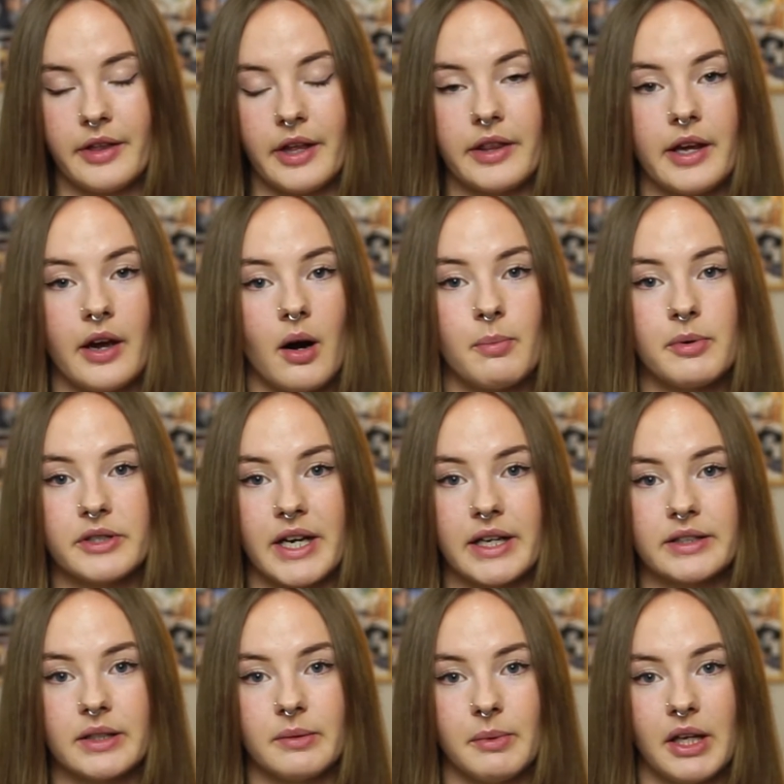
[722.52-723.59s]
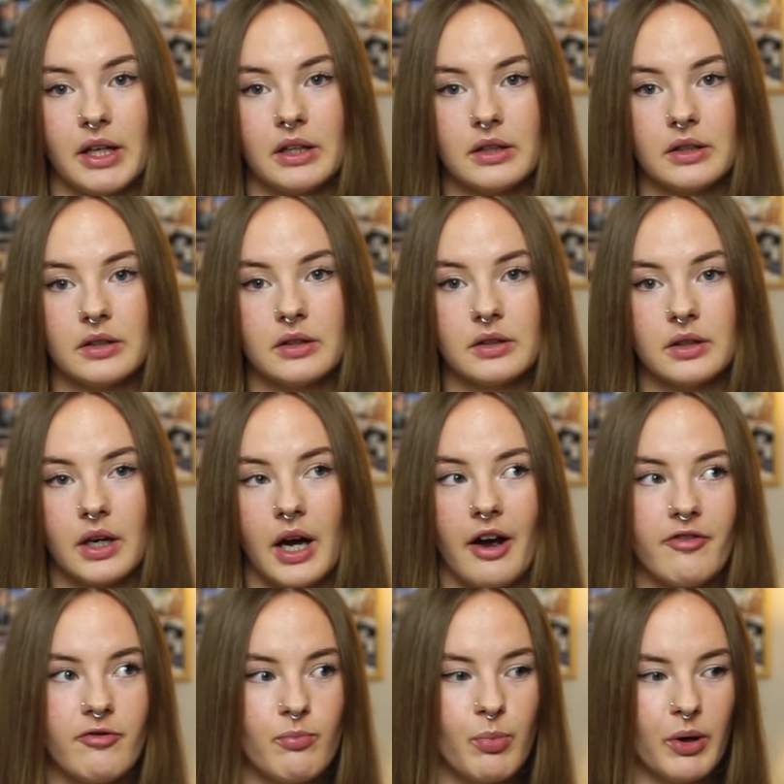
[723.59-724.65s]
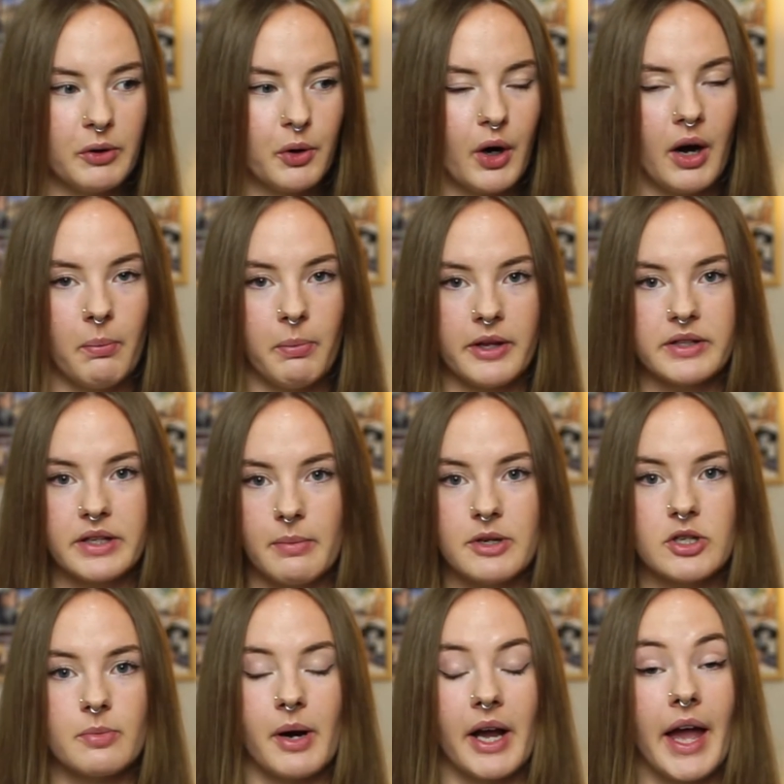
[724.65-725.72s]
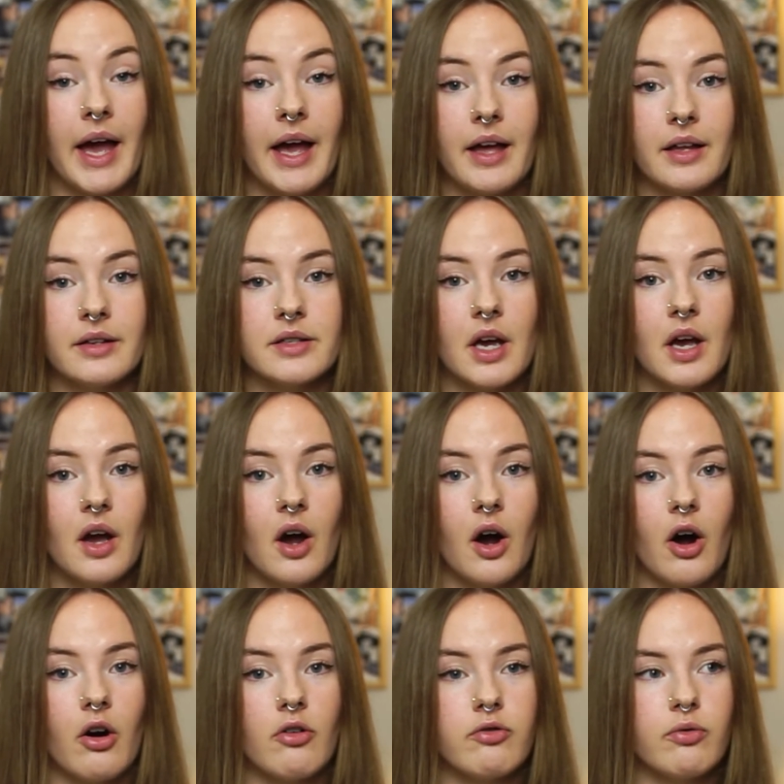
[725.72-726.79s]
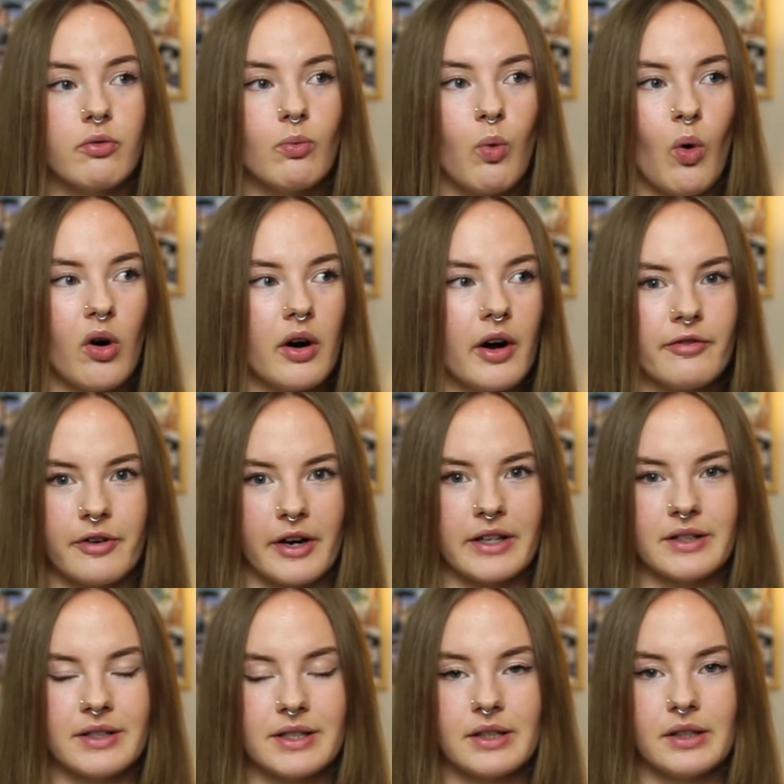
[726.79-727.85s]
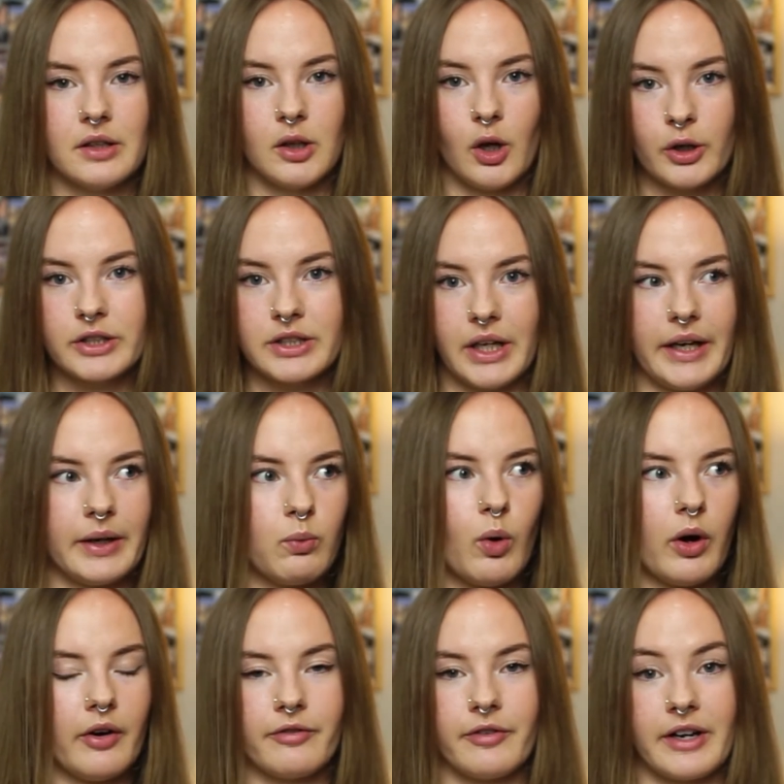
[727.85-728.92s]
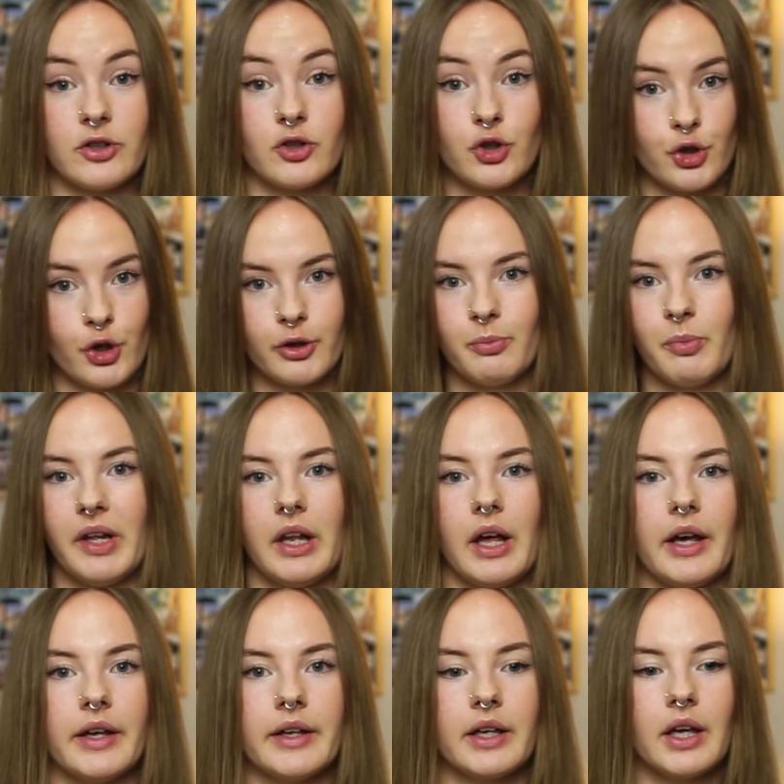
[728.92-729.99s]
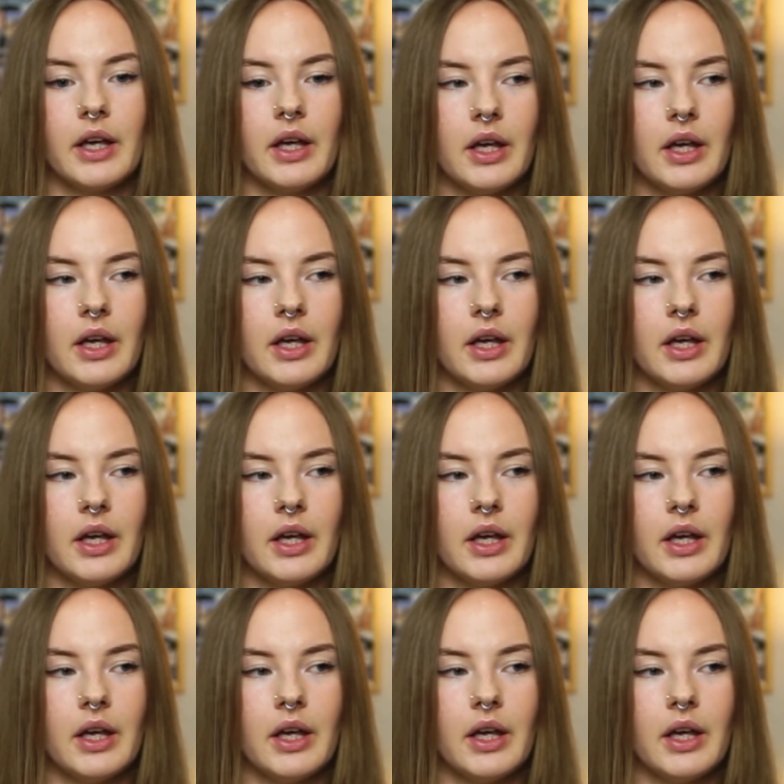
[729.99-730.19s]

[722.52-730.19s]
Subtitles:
than they are protecting me. I've built up this image in my head of what a friend looks like, what a friend should be like,